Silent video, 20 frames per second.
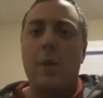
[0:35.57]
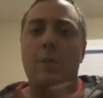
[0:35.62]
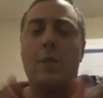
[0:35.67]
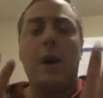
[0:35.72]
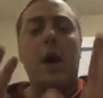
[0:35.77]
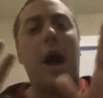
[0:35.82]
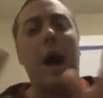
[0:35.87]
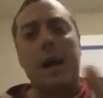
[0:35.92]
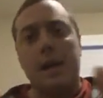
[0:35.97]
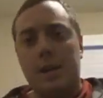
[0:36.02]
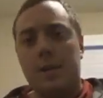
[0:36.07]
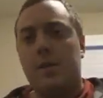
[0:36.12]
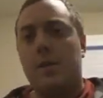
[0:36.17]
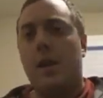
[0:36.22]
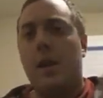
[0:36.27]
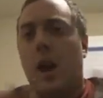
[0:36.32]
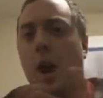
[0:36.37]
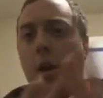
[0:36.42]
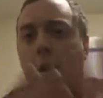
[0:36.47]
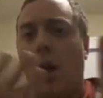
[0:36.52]
But I
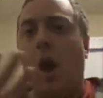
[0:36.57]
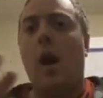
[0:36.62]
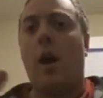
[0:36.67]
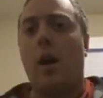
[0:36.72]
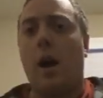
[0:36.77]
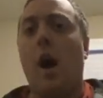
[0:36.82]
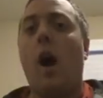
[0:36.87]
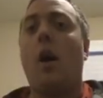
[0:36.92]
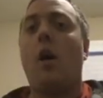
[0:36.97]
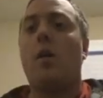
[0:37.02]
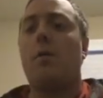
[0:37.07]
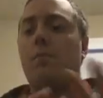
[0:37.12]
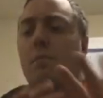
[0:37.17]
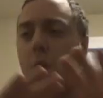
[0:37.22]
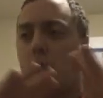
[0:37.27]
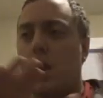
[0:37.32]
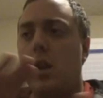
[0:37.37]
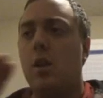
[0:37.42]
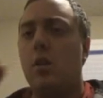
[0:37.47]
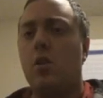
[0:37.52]
decided
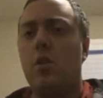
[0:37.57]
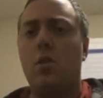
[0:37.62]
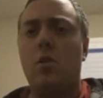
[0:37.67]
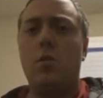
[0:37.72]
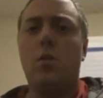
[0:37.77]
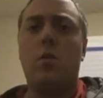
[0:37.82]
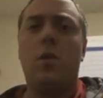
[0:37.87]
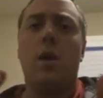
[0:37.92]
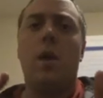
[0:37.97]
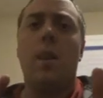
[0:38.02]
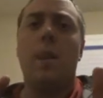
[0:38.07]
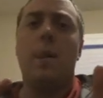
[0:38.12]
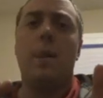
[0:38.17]
I'm going to do